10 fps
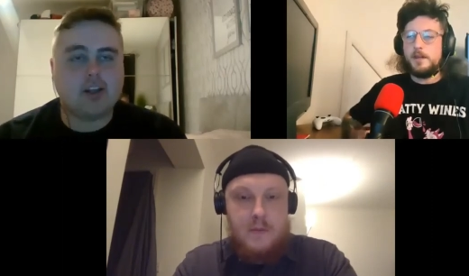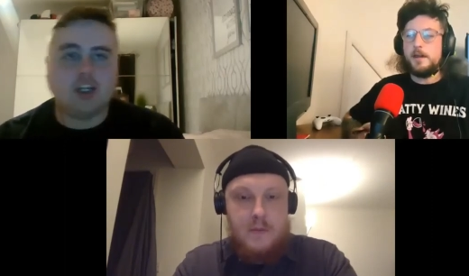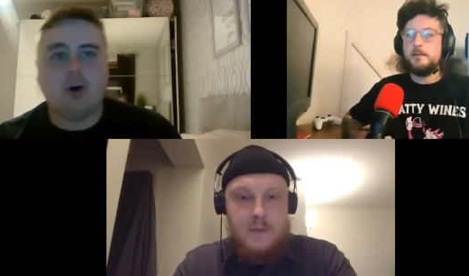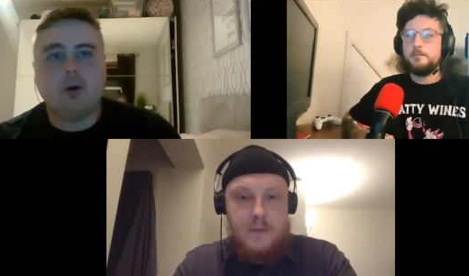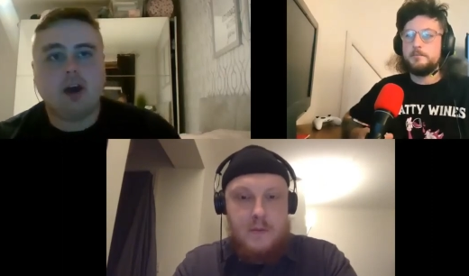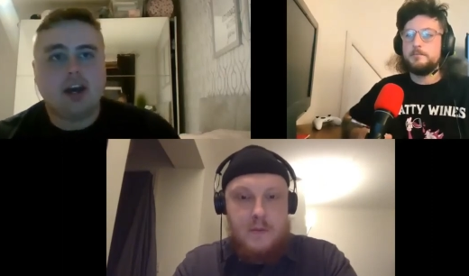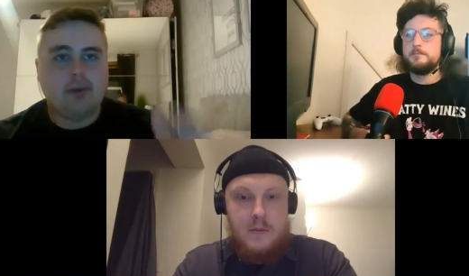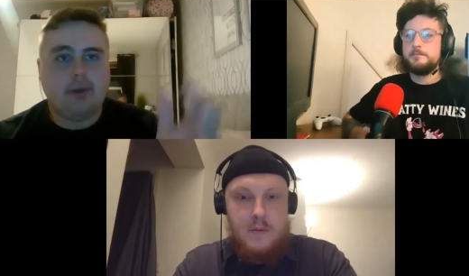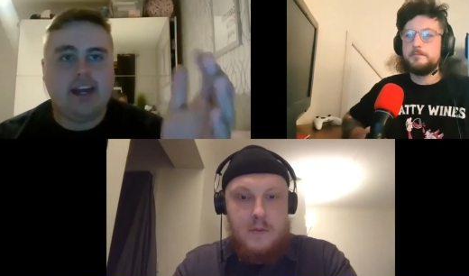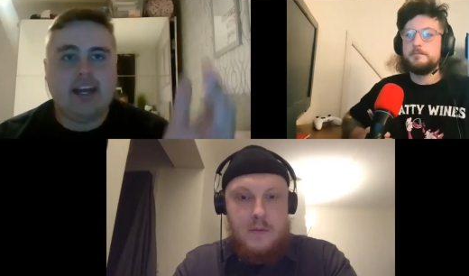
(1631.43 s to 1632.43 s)
Speaker 1: Yeah. You know,
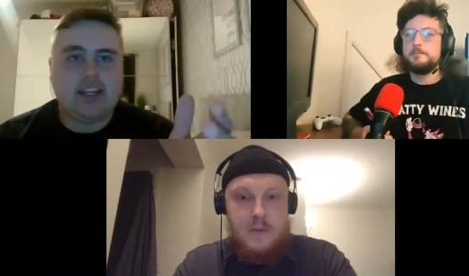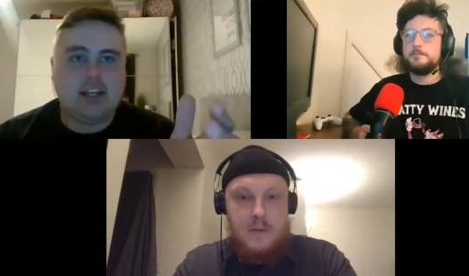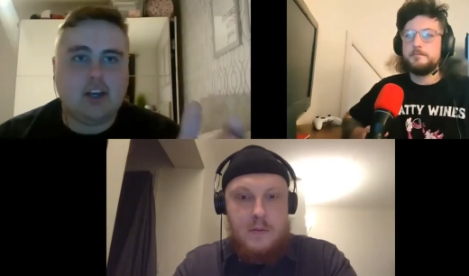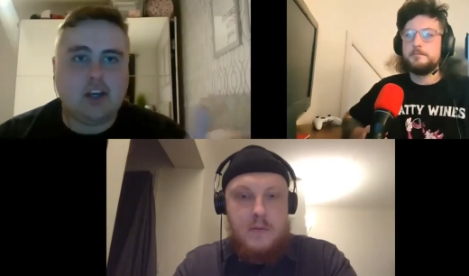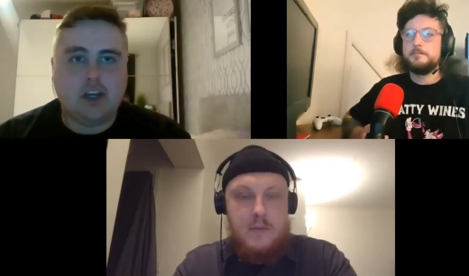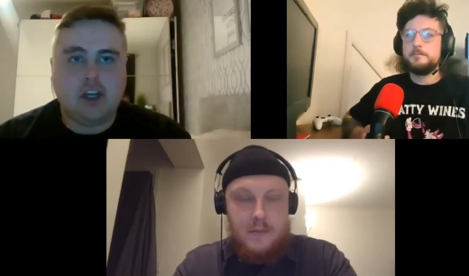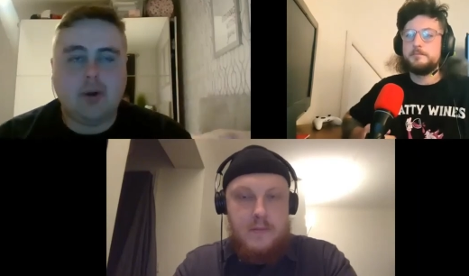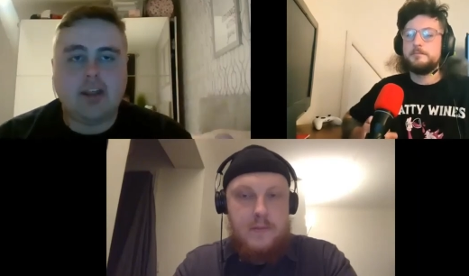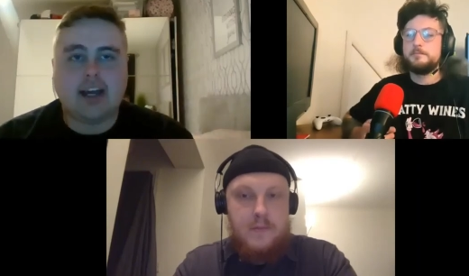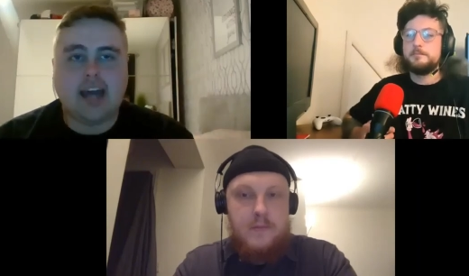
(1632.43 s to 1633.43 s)
we need you know
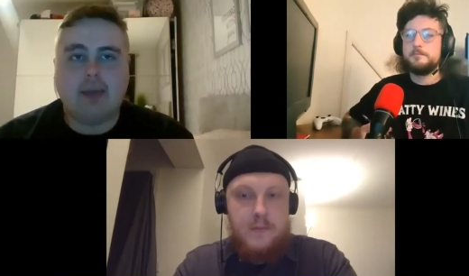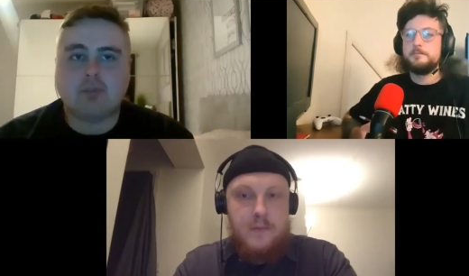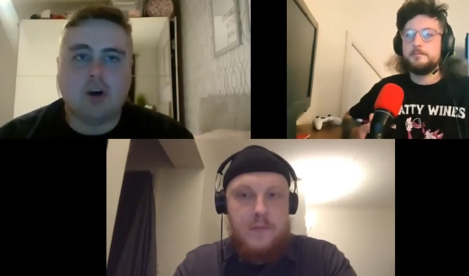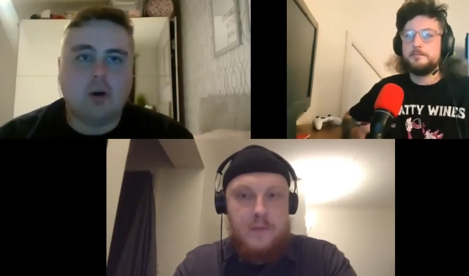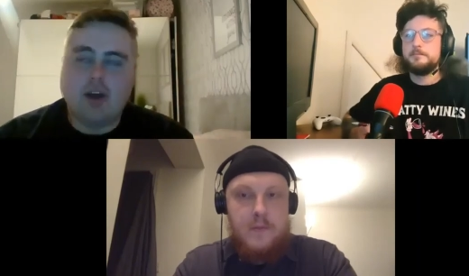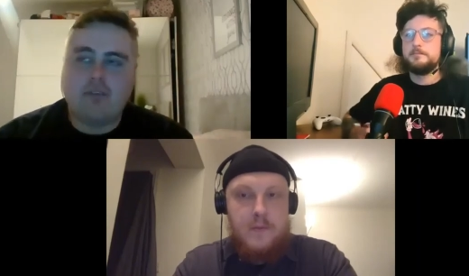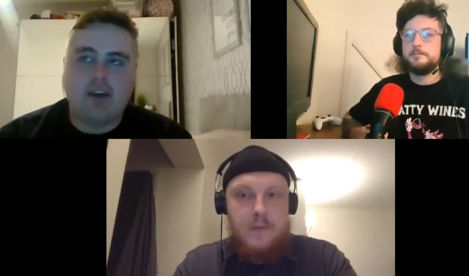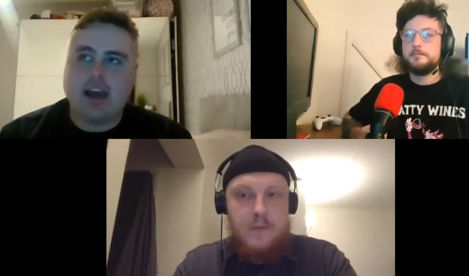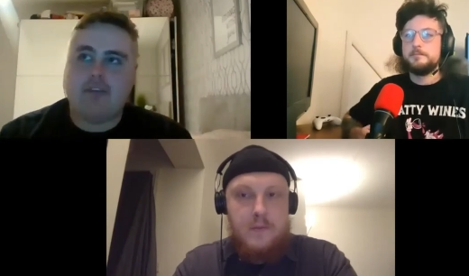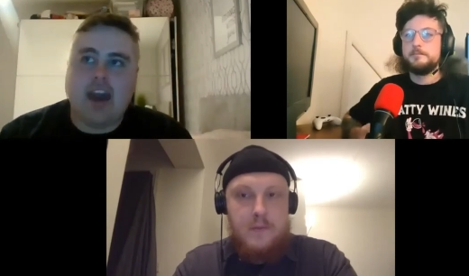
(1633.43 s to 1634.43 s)
in that game. So if
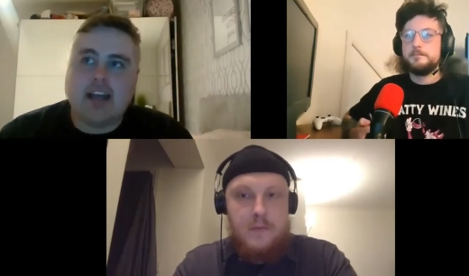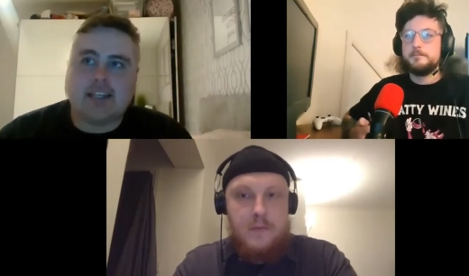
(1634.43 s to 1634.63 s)
it, if it is